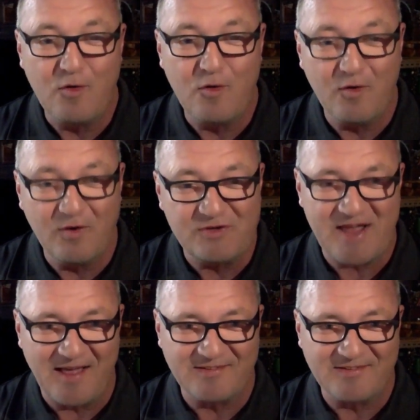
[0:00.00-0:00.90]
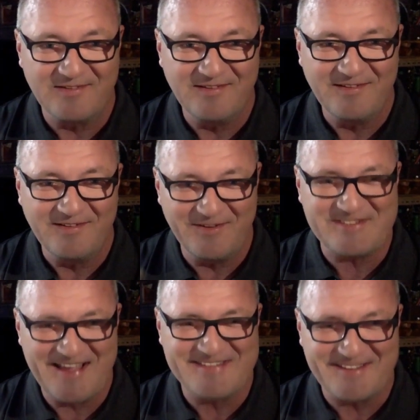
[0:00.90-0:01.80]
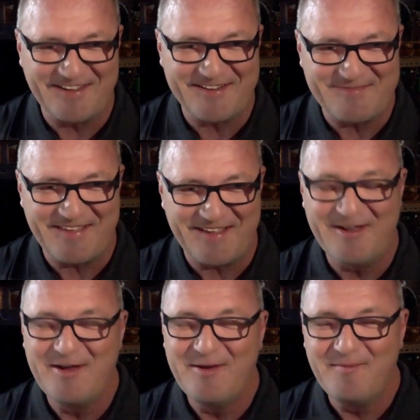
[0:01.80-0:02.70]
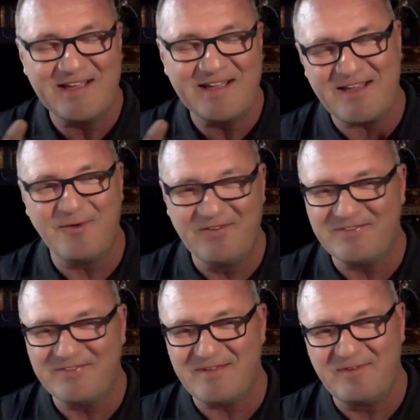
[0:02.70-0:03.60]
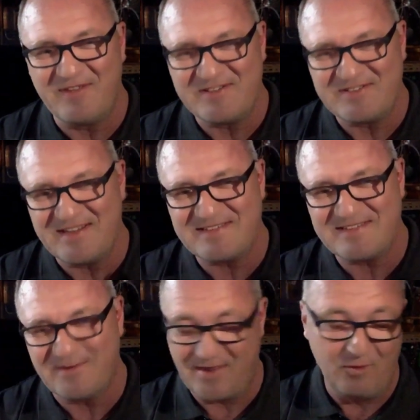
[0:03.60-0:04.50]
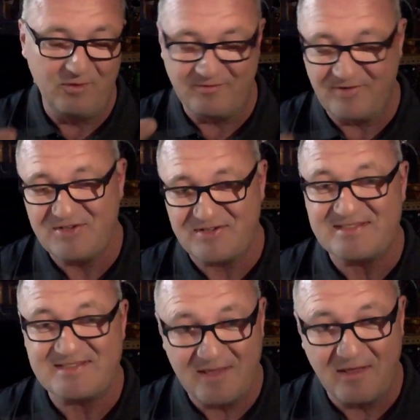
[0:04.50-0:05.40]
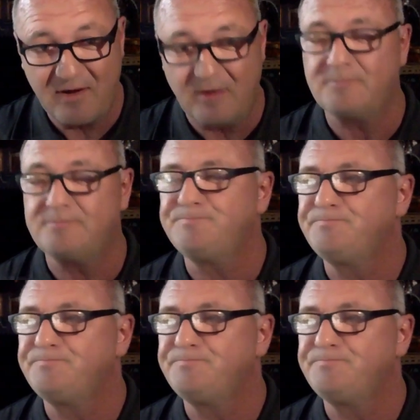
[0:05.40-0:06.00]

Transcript: Good chance. Good chance they're going to be there, because that whole subdivision is, or that whole division is still there.